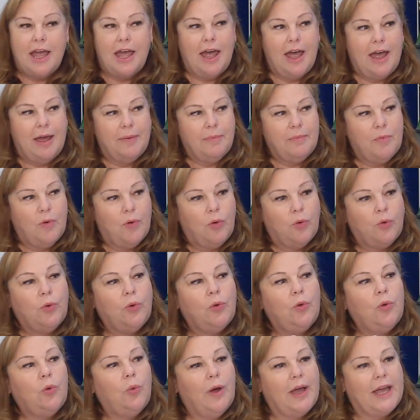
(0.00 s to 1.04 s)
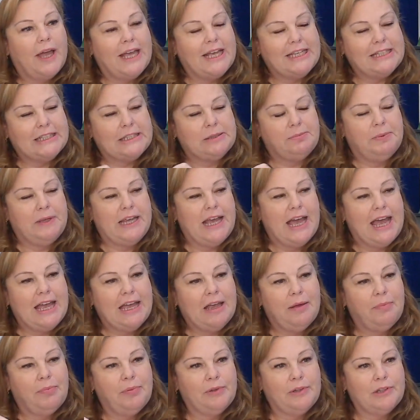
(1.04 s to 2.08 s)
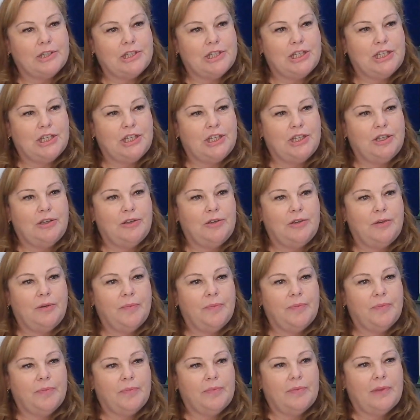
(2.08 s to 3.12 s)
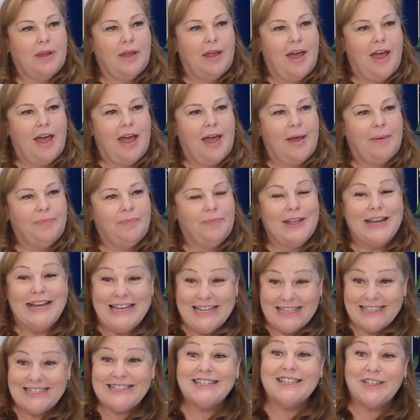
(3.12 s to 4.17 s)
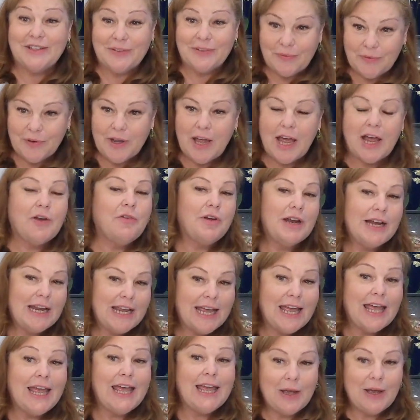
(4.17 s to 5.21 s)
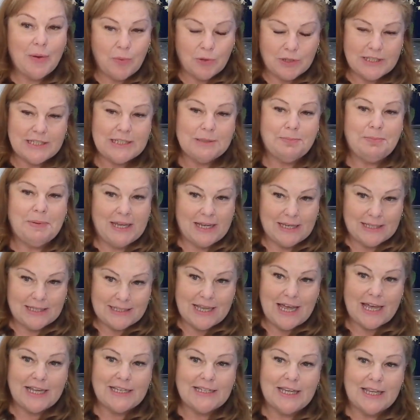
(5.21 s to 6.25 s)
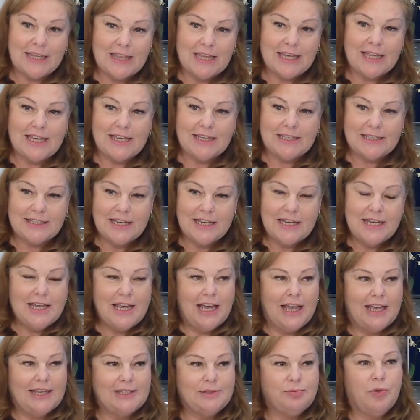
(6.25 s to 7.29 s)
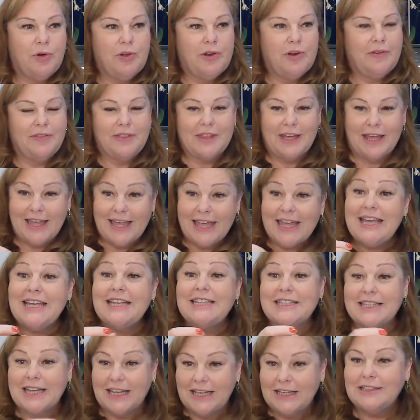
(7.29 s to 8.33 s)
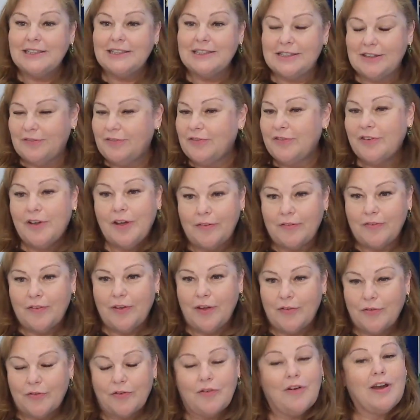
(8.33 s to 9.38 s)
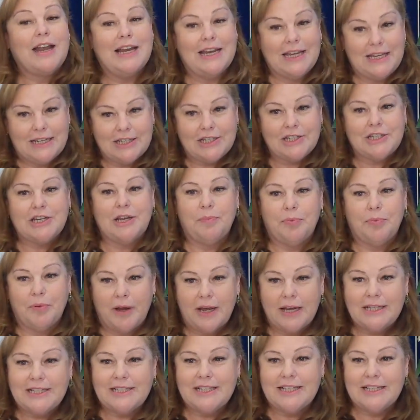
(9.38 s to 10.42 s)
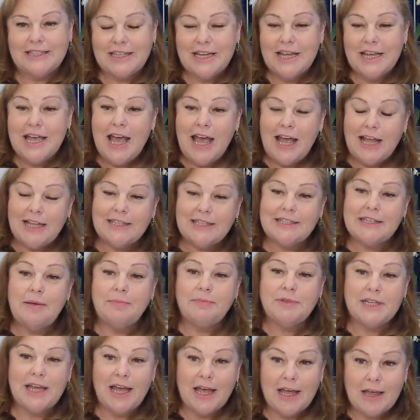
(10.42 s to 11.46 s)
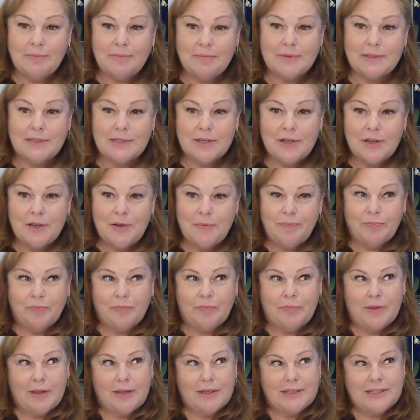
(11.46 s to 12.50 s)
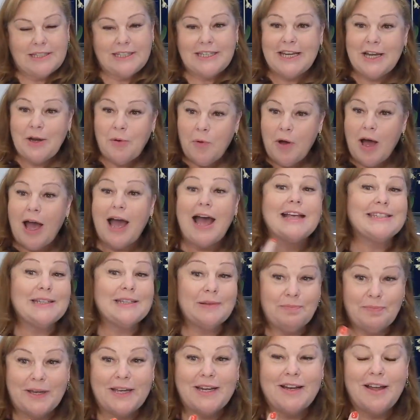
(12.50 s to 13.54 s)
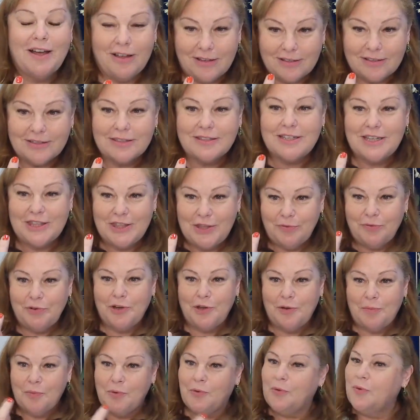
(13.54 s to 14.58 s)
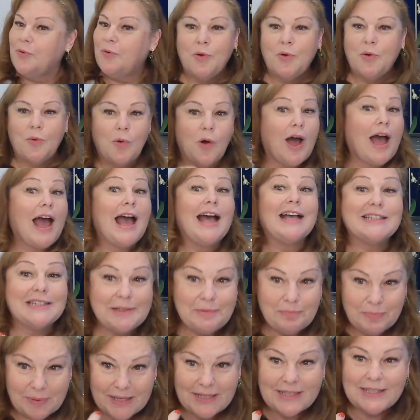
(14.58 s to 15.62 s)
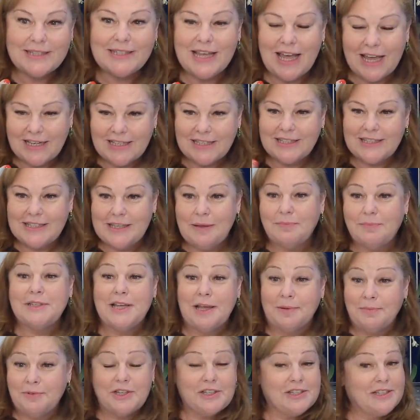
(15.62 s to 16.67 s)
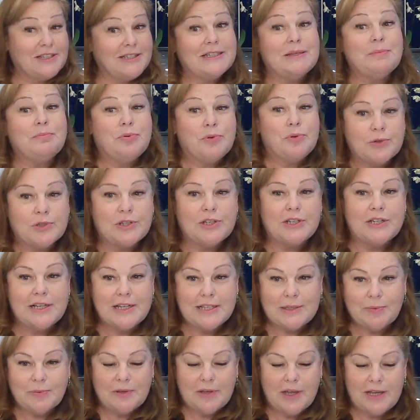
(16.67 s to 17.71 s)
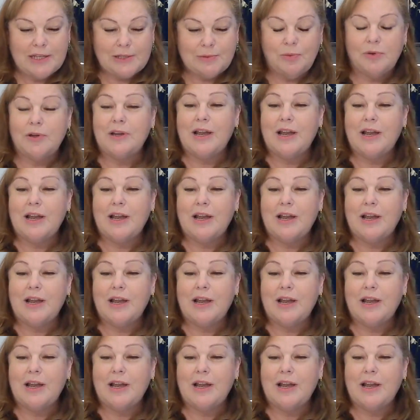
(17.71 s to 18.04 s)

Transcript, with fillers: um, always be able to um, listen and really hear what is being said. I think is is one of the key skills of of, of great leadership. Right? It's it's sometimes. Yeah. Seeing what hasn't been asked in the room or, what hasn't been said is sometimes just as important as, as what